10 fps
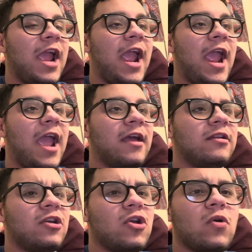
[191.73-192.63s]

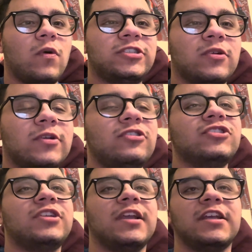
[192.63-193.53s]
And what's so
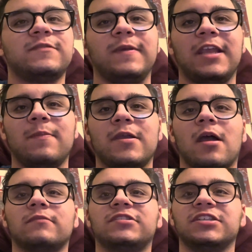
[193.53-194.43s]
interesting is he
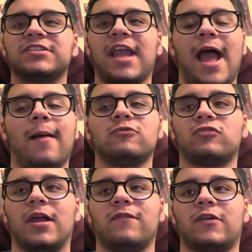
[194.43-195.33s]
becomes this cab
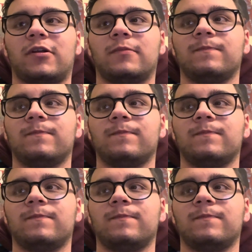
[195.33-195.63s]
driver